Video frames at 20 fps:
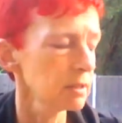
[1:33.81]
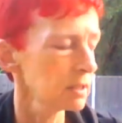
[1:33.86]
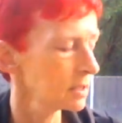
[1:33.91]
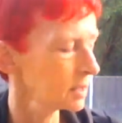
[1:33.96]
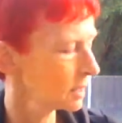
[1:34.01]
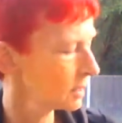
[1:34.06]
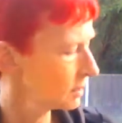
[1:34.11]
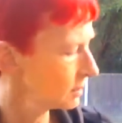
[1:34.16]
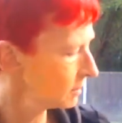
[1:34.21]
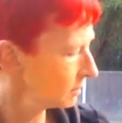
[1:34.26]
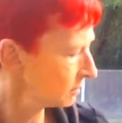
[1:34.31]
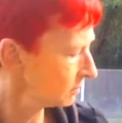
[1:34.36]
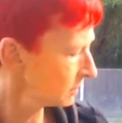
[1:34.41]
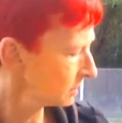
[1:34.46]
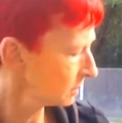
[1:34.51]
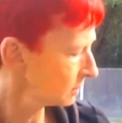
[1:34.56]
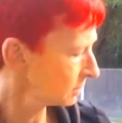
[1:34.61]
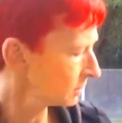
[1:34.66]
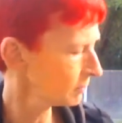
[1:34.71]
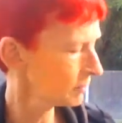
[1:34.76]
so we're
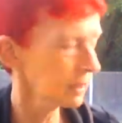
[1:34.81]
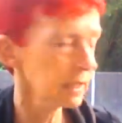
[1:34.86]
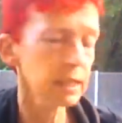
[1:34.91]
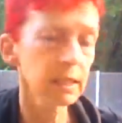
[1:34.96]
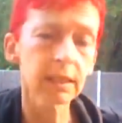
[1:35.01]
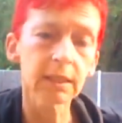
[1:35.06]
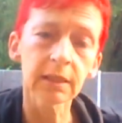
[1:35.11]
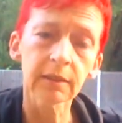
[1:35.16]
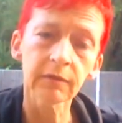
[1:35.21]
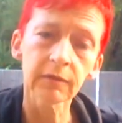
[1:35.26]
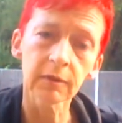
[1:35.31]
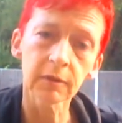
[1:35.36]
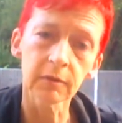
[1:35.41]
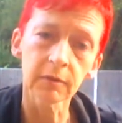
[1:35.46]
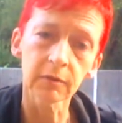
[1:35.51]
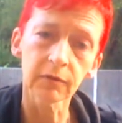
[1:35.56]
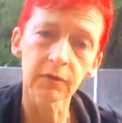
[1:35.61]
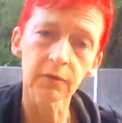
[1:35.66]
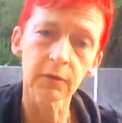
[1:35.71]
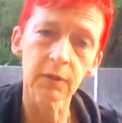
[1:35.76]
not going to make it
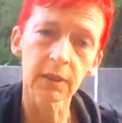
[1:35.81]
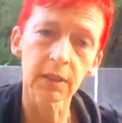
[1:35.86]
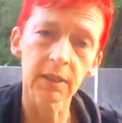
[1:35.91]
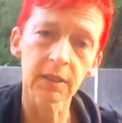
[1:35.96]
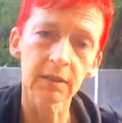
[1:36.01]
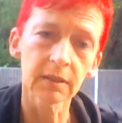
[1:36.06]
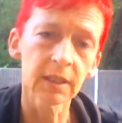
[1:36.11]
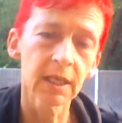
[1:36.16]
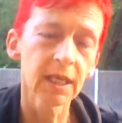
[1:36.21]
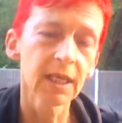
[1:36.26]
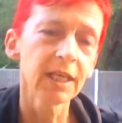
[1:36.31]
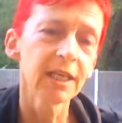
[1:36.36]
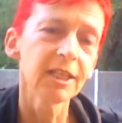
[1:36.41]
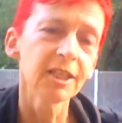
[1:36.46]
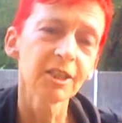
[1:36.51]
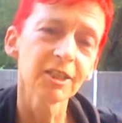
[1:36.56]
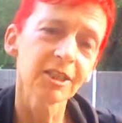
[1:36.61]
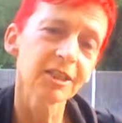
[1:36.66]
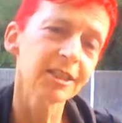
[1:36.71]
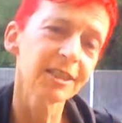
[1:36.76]
difficult for her.
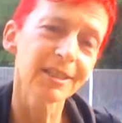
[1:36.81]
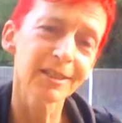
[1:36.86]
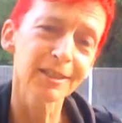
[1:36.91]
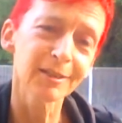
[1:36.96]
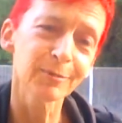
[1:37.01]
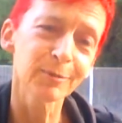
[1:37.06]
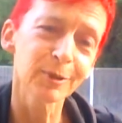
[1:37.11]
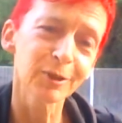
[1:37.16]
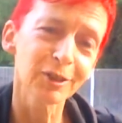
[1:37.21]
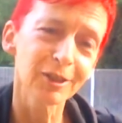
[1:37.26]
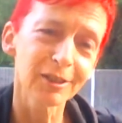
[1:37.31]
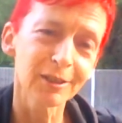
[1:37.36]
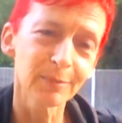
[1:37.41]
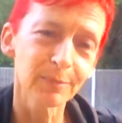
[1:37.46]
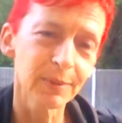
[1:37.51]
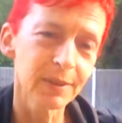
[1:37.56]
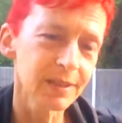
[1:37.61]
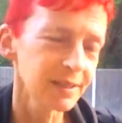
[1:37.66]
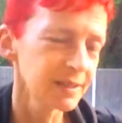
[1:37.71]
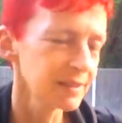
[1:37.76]
She's just watching the
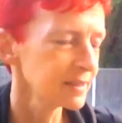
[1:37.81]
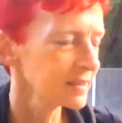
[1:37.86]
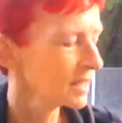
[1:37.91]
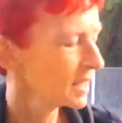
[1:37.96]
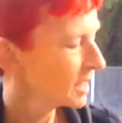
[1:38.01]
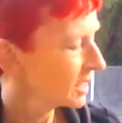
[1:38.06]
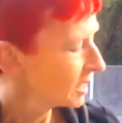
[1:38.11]
birds.